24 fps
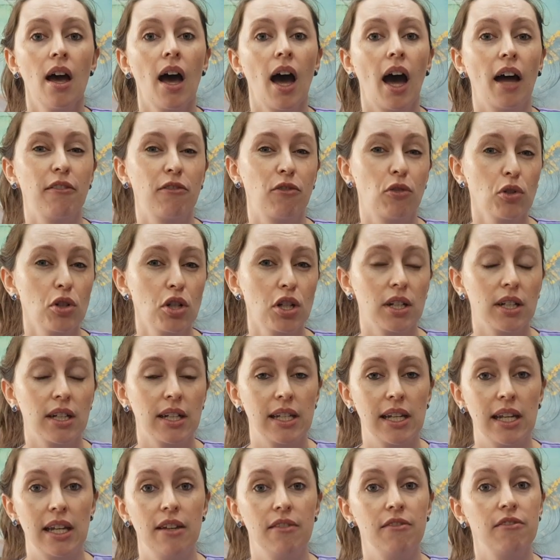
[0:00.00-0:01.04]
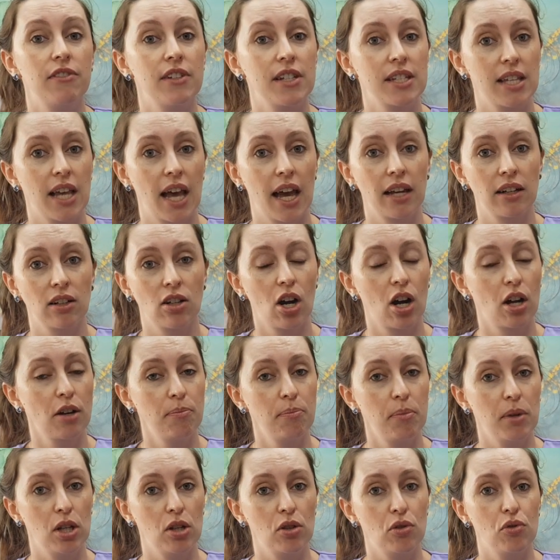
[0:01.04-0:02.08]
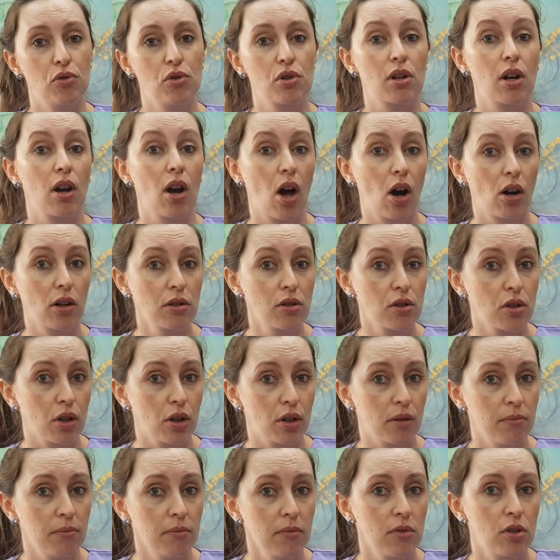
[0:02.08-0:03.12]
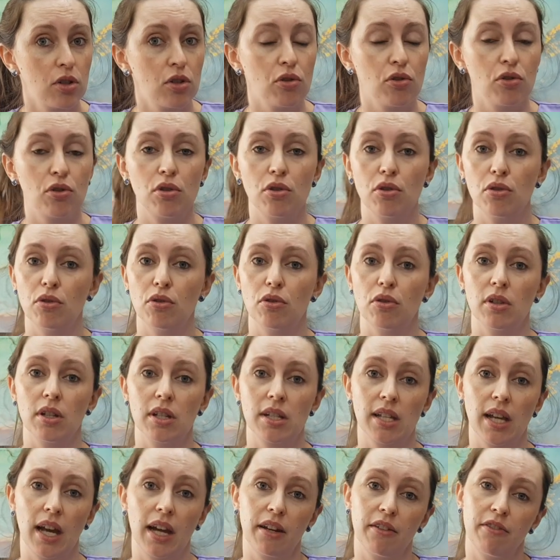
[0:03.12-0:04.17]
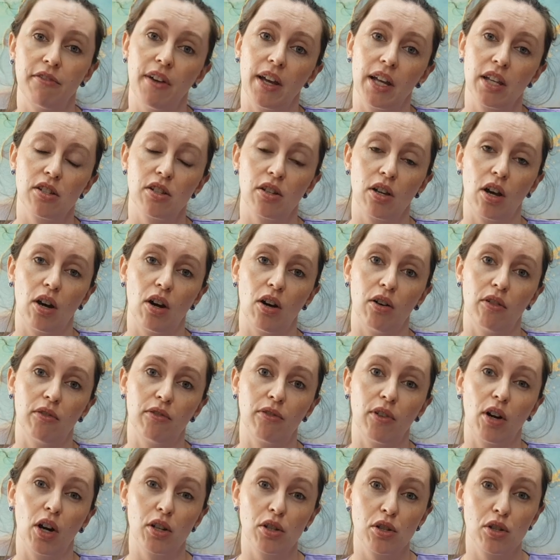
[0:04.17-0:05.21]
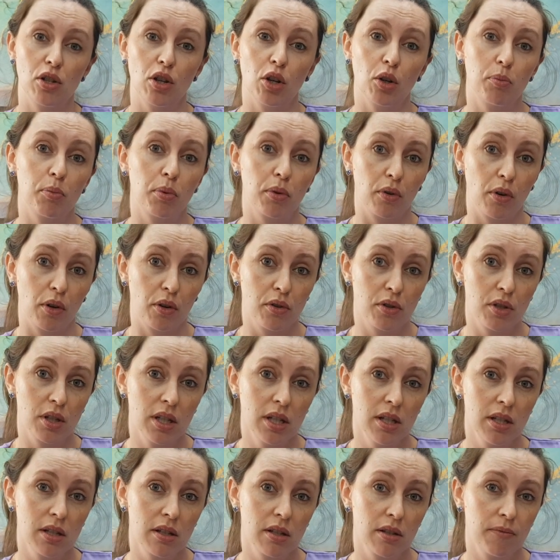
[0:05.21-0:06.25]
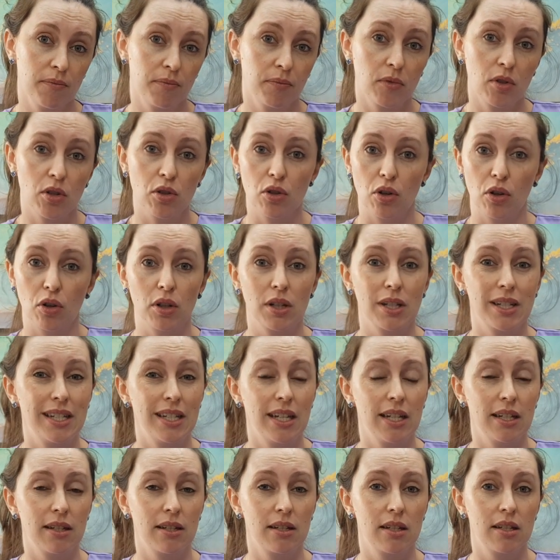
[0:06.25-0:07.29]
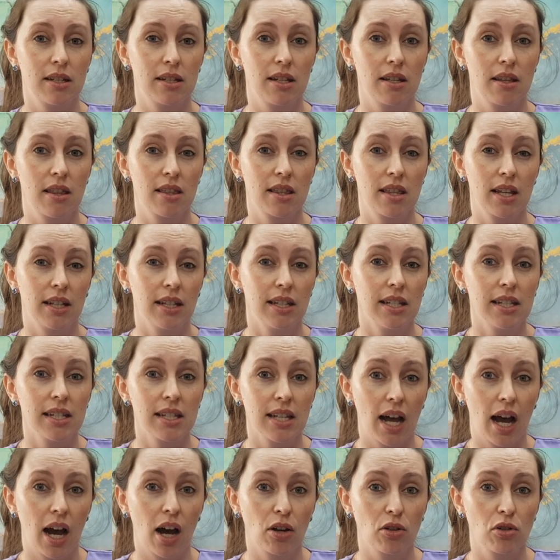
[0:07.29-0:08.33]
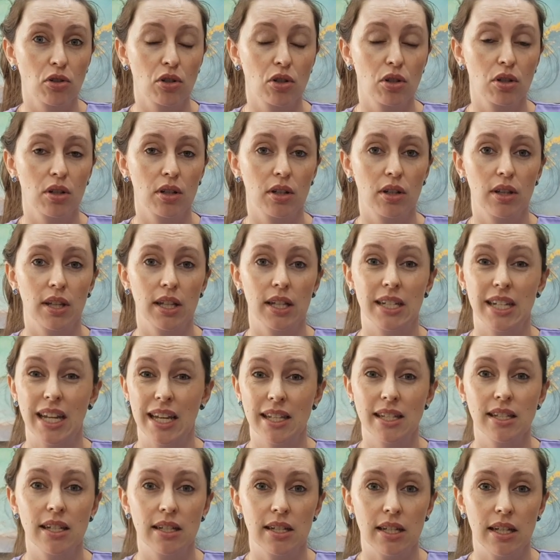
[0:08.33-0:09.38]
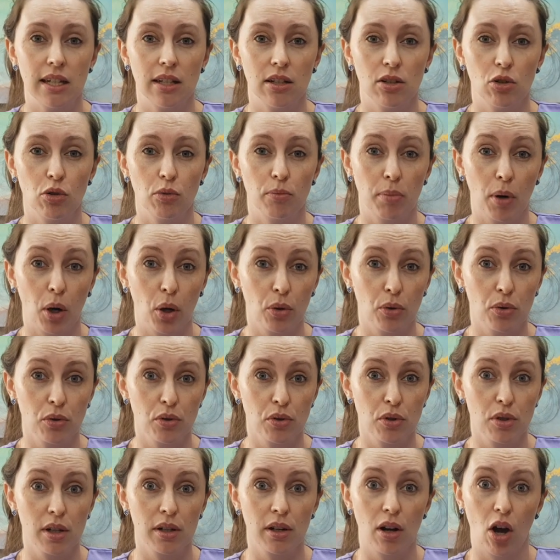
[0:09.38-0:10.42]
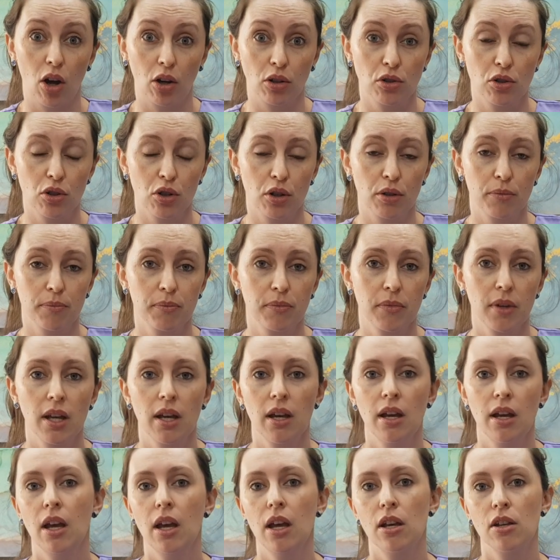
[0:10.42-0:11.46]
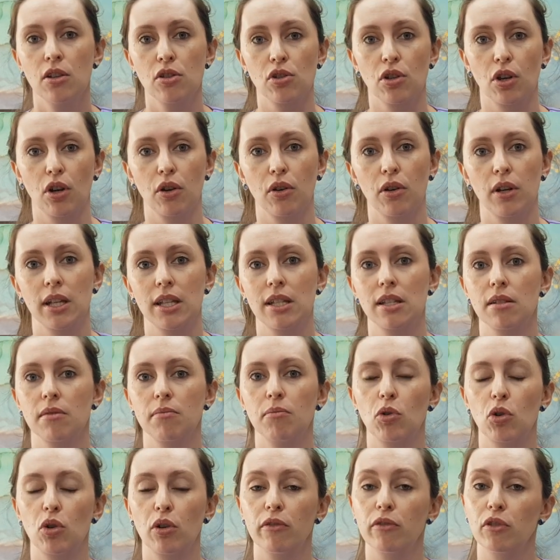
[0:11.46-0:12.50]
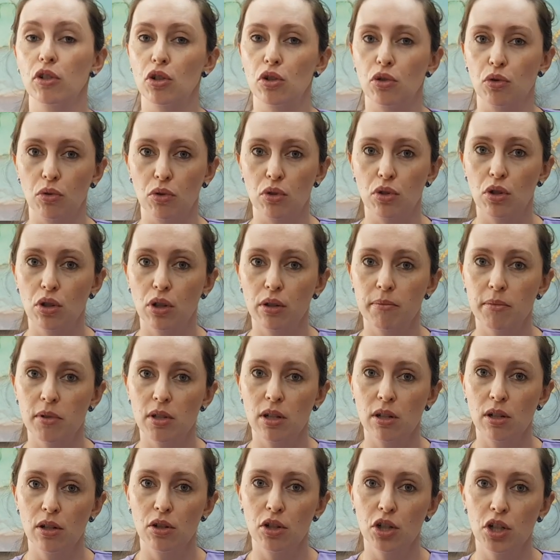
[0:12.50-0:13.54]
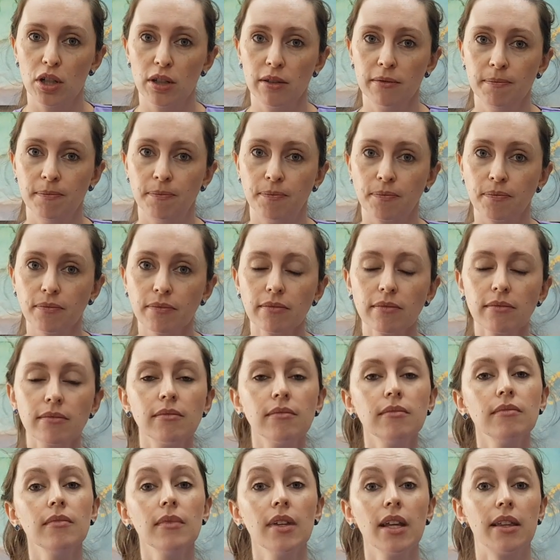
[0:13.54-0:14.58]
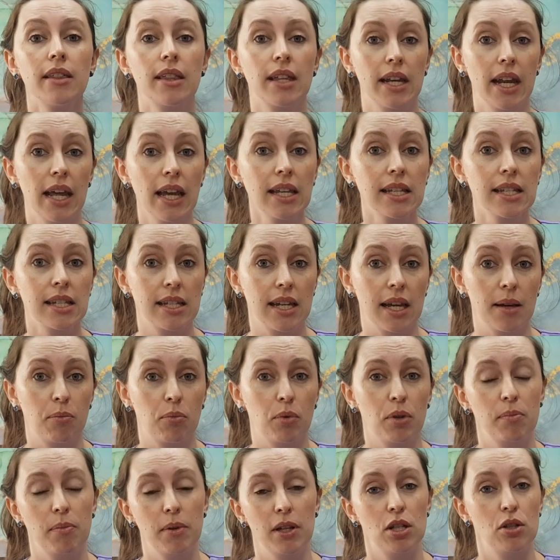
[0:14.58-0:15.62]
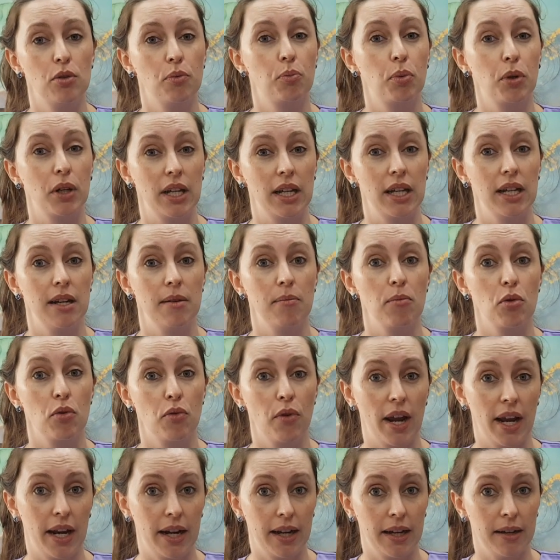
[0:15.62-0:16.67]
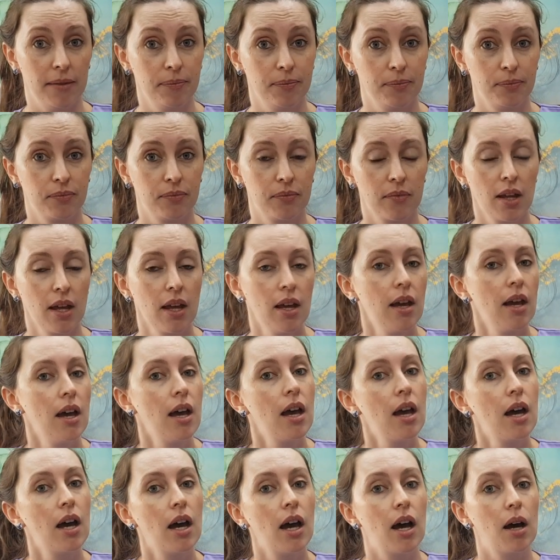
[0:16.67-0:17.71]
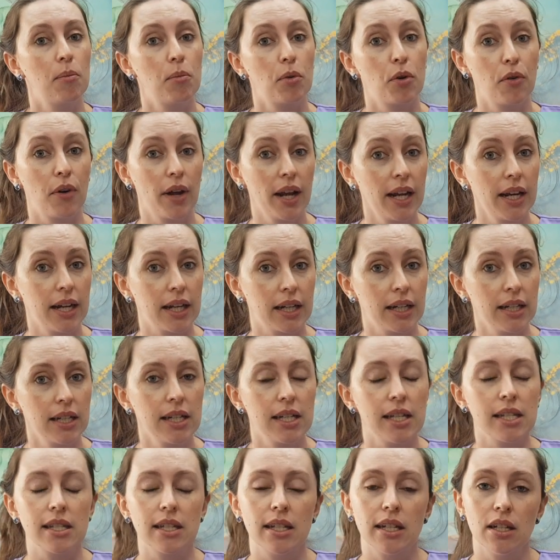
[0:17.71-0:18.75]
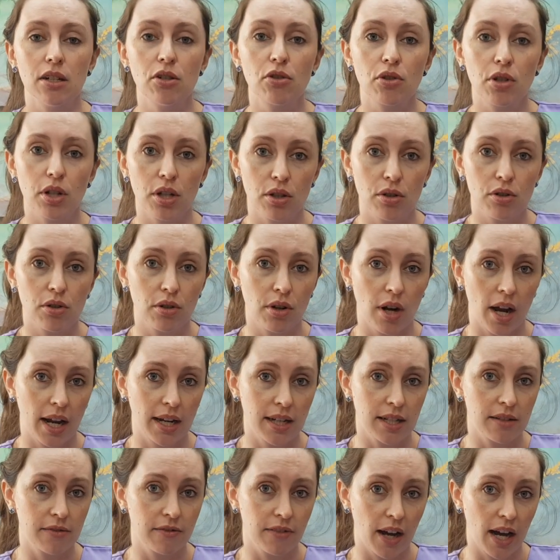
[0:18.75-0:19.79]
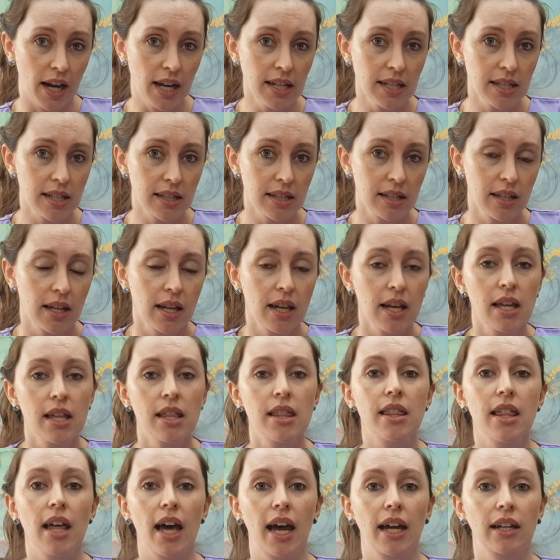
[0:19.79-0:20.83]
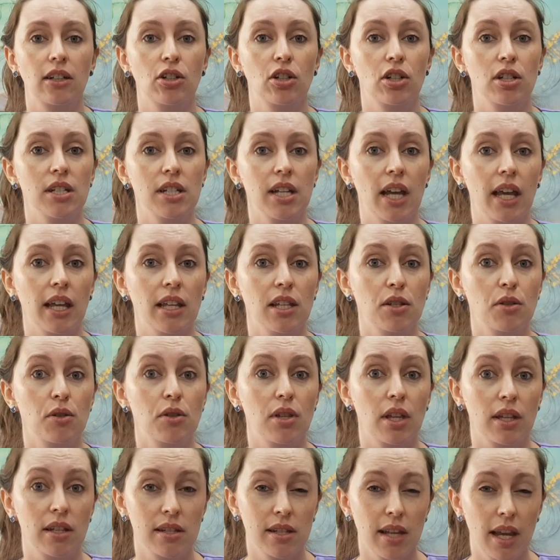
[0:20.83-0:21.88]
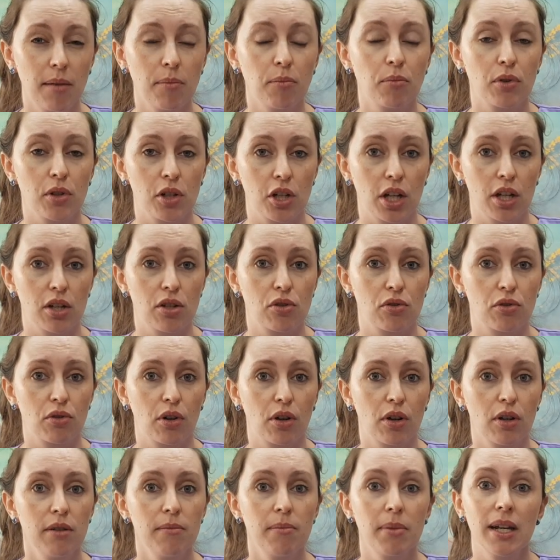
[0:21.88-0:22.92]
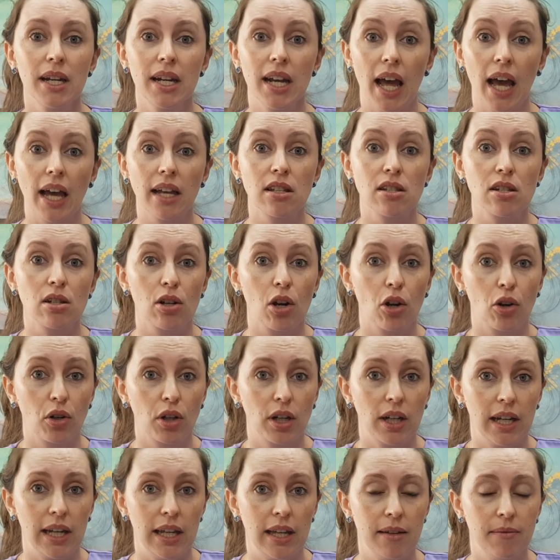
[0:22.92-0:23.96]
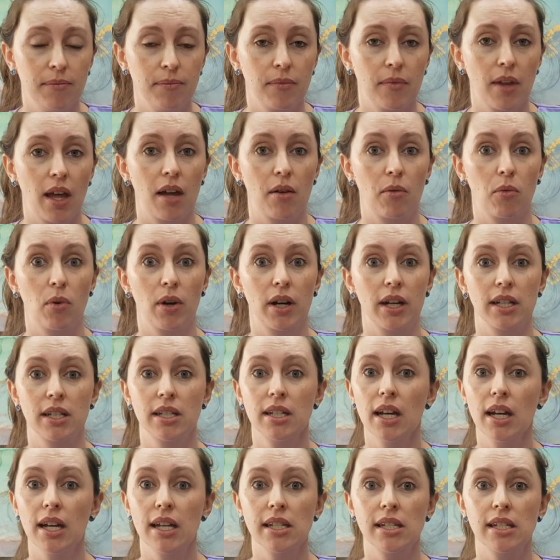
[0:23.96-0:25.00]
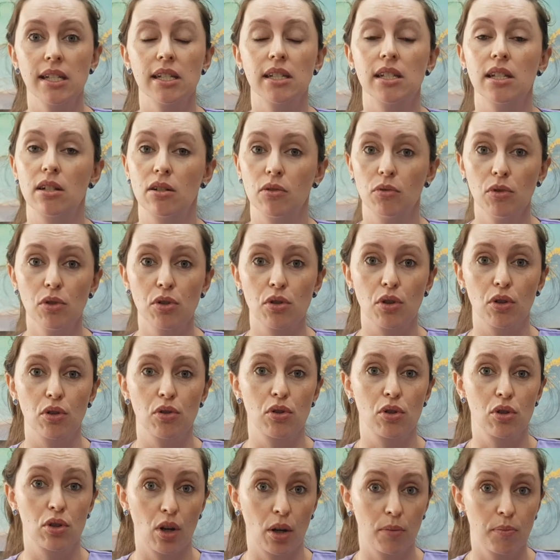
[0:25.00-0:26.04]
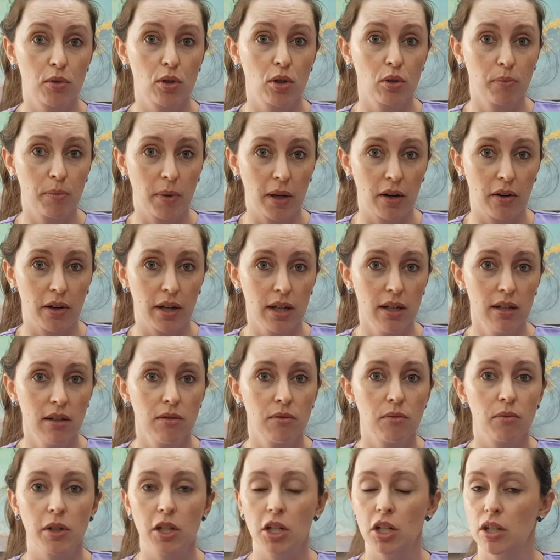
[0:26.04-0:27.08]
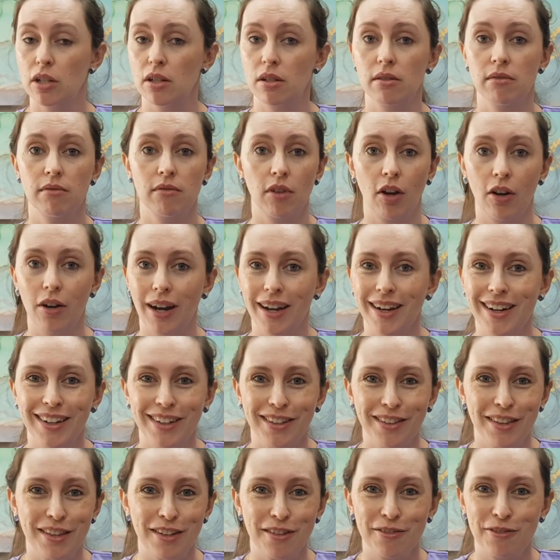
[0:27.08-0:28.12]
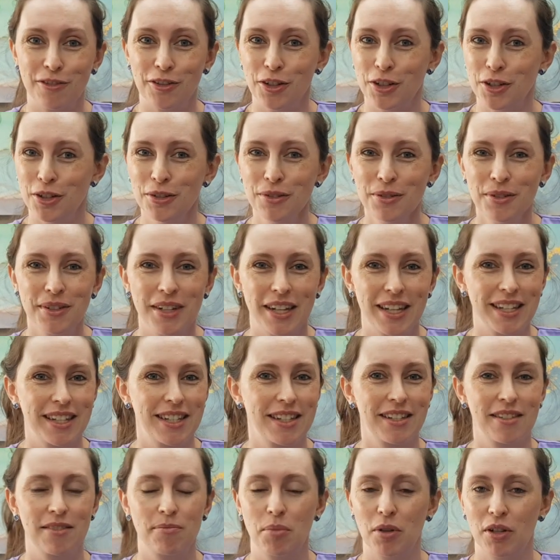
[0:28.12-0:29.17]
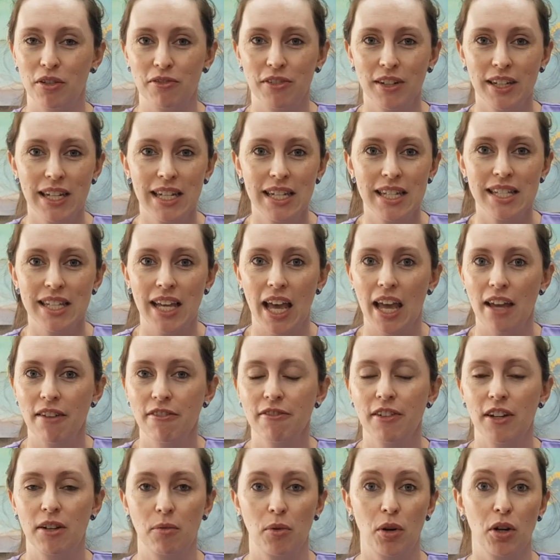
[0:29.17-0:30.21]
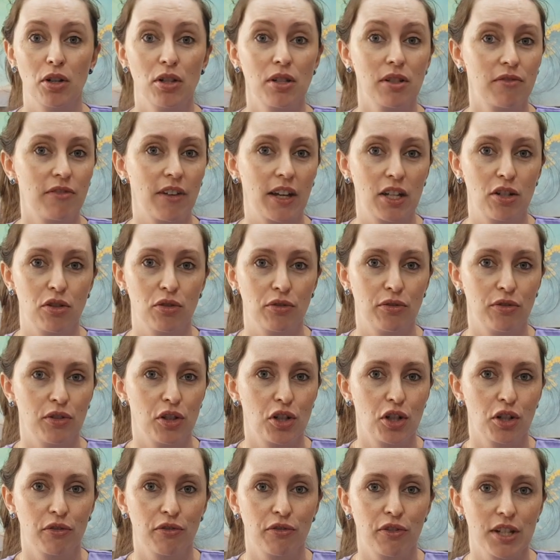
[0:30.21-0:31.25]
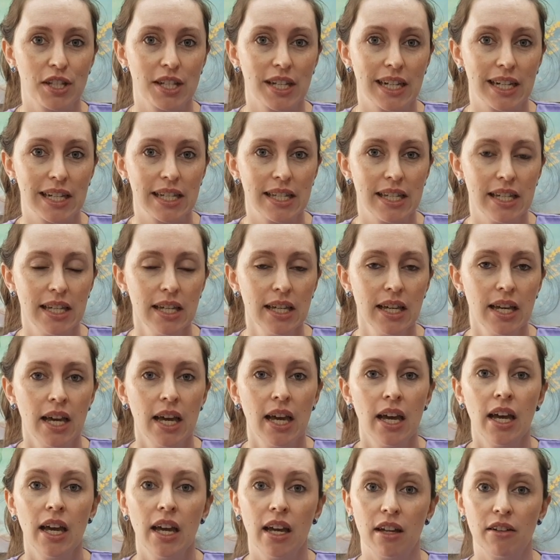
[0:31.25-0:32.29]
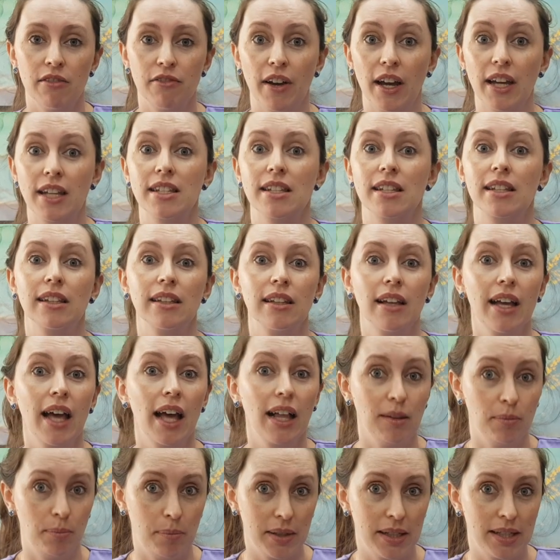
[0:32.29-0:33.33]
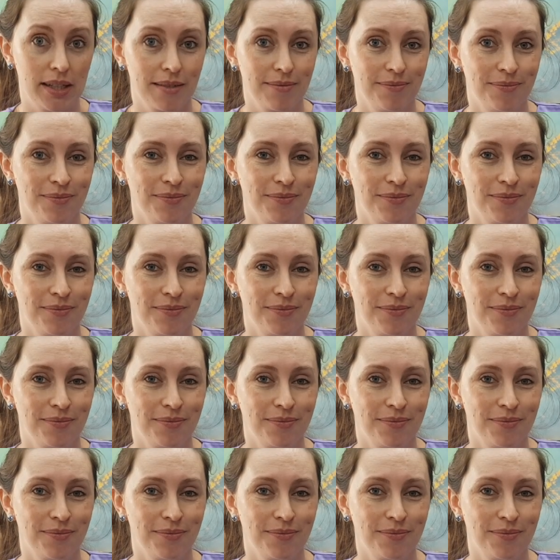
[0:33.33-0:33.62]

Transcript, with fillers: Unfortunately, Visanne can't be used long term due to the side effect of osteoporosis, so it thins out the density in your bones long term. So it's more of a short term solution. The next step would be to put in a Mirena. A Mirena is an intrauterine device that contains the same progesterone, but it acts locally. And what it does is it also stops your period, which is not unhealthy for you. It's perfectly safe and won't affect your future fertility. In fact, it'll help it.